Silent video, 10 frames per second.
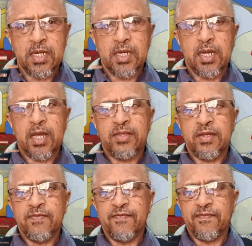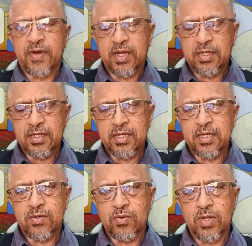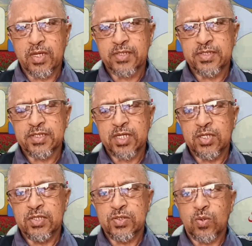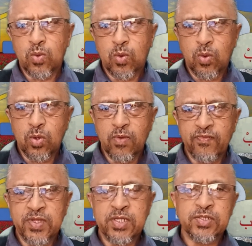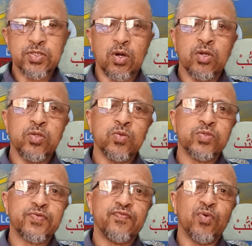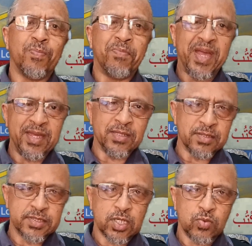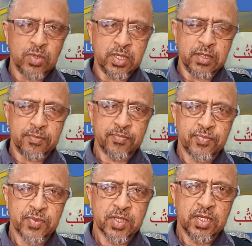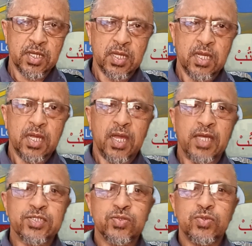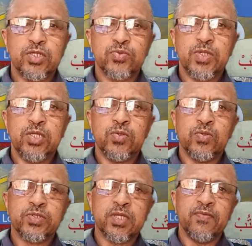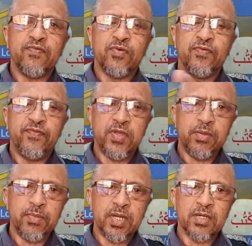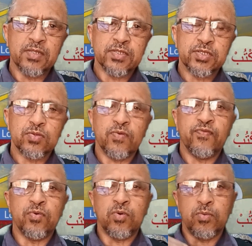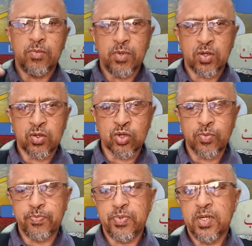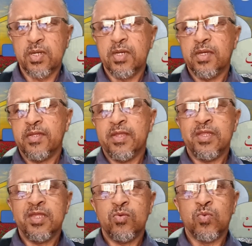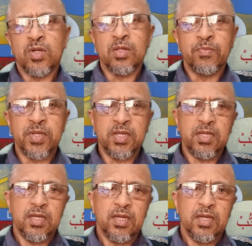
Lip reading: And then finally, all I can say is all of these are used for males only. As soon as we use them for females or for a group, then there will be